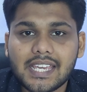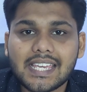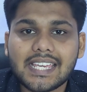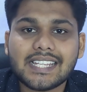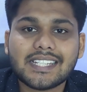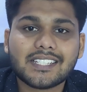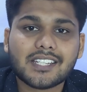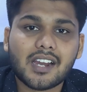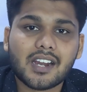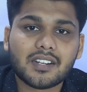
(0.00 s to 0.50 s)
He
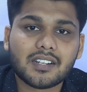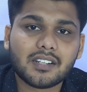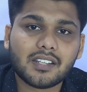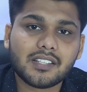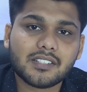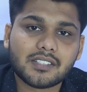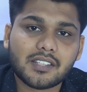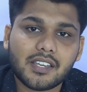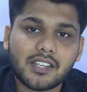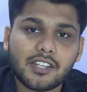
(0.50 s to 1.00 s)
started
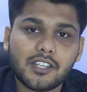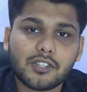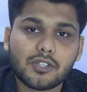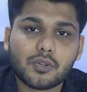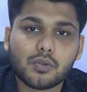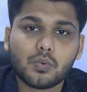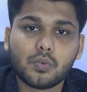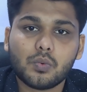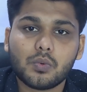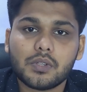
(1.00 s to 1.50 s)
his career
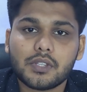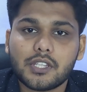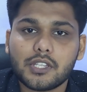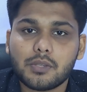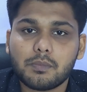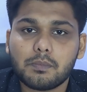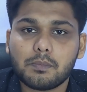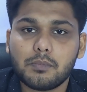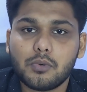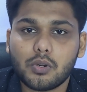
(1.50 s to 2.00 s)
through the
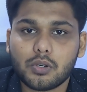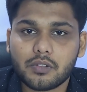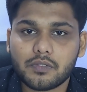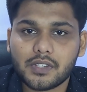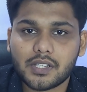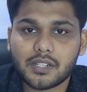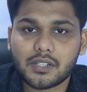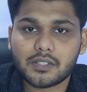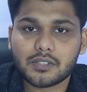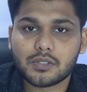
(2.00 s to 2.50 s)
board of
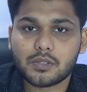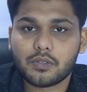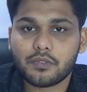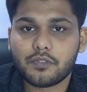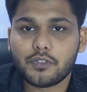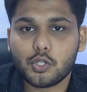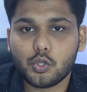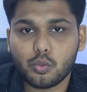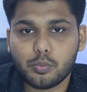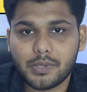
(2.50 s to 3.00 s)
directors of
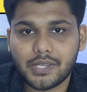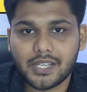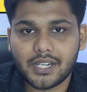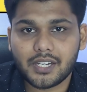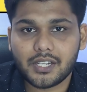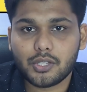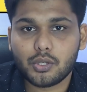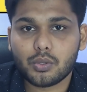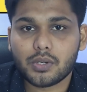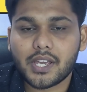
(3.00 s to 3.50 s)

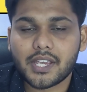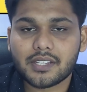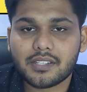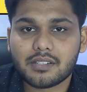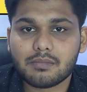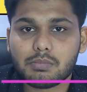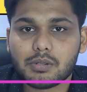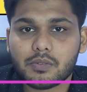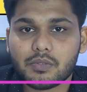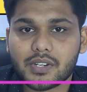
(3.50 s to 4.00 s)
UBL,
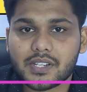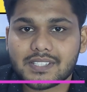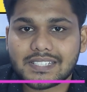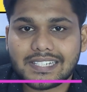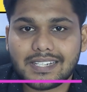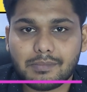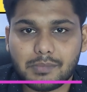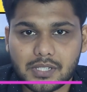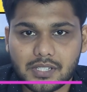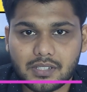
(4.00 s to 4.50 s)
United Breweries
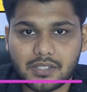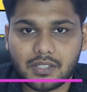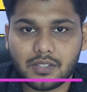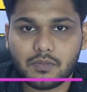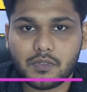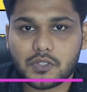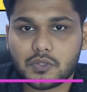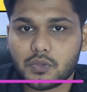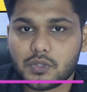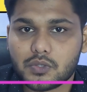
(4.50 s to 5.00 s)
Limited,
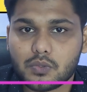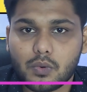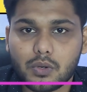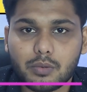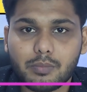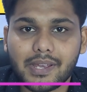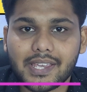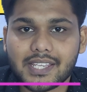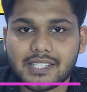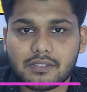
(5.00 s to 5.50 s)
which was owned
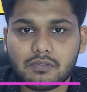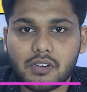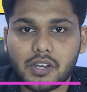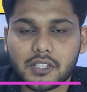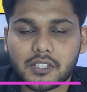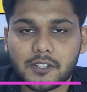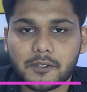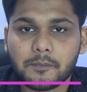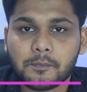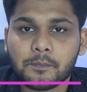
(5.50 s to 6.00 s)
by his
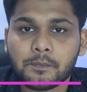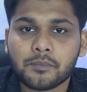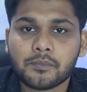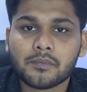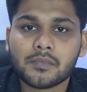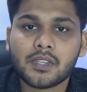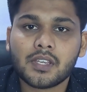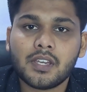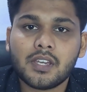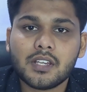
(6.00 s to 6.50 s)
father.
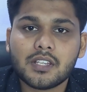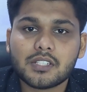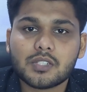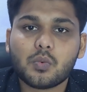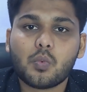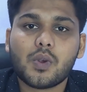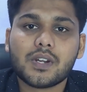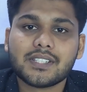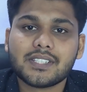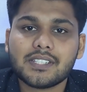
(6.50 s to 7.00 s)
So
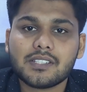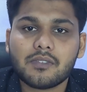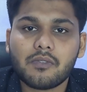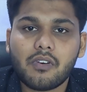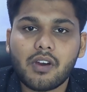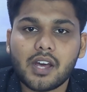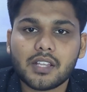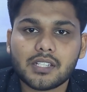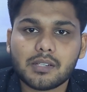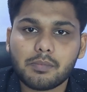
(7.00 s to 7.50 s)
once his
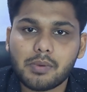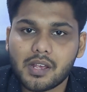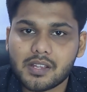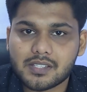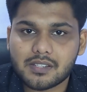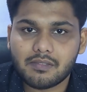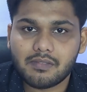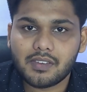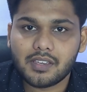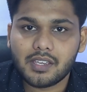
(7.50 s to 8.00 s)
father
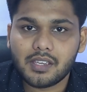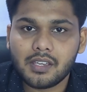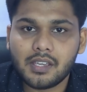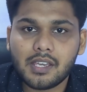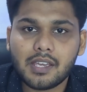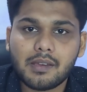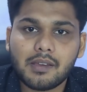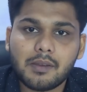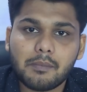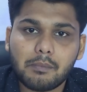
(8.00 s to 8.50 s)
passed away,
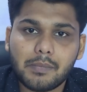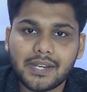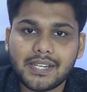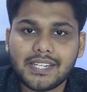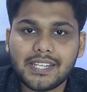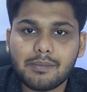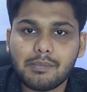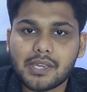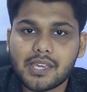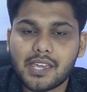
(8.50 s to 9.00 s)

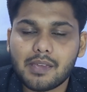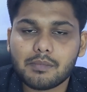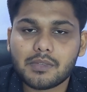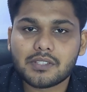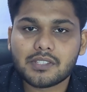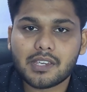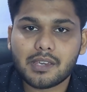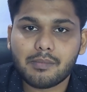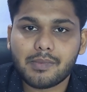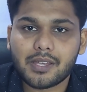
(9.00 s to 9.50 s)
Mallya became the
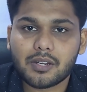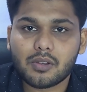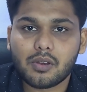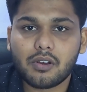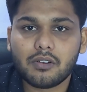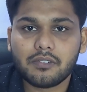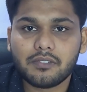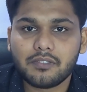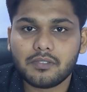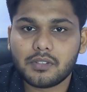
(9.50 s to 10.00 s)
chairman
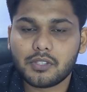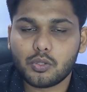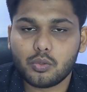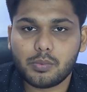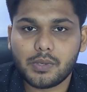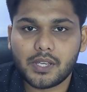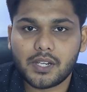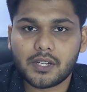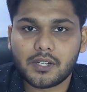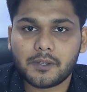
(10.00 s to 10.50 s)
of
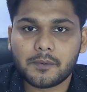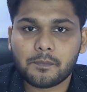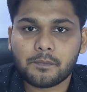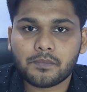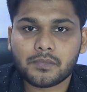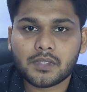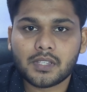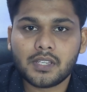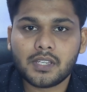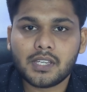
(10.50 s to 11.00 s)
UBL.
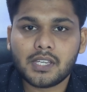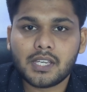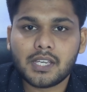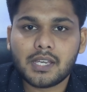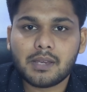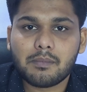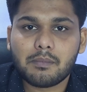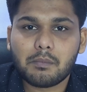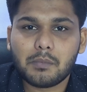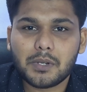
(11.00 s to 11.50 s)

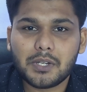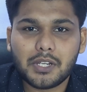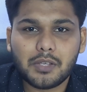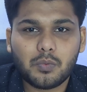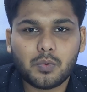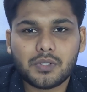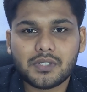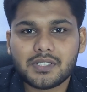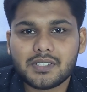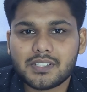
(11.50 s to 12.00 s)
Mallya
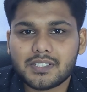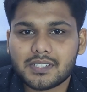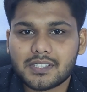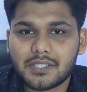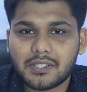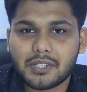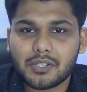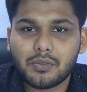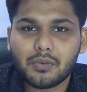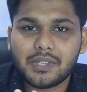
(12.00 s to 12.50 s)
was
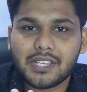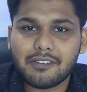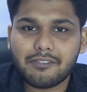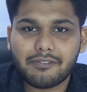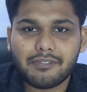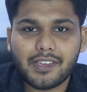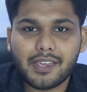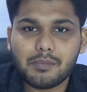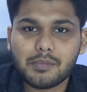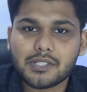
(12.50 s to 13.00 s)

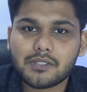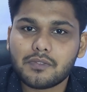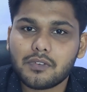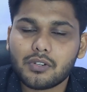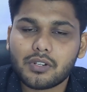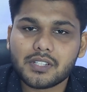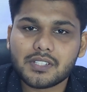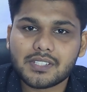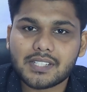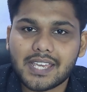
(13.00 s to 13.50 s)
infamous for
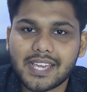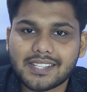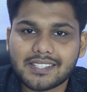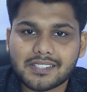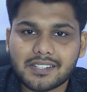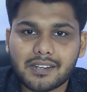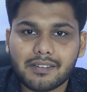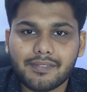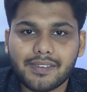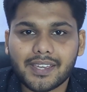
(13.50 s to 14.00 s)
his
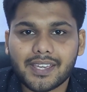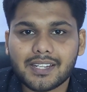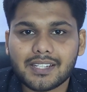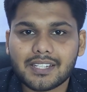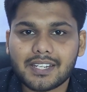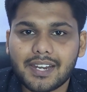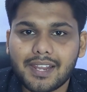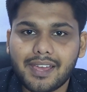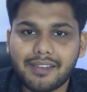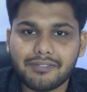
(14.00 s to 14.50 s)
extravagant,
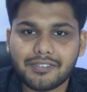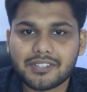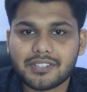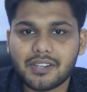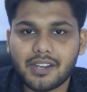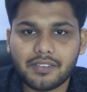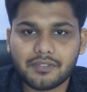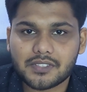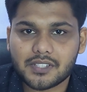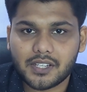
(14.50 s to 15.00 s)
lavish
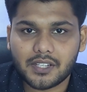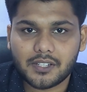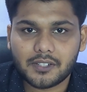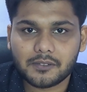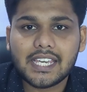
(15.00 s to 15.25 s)
lifestyle.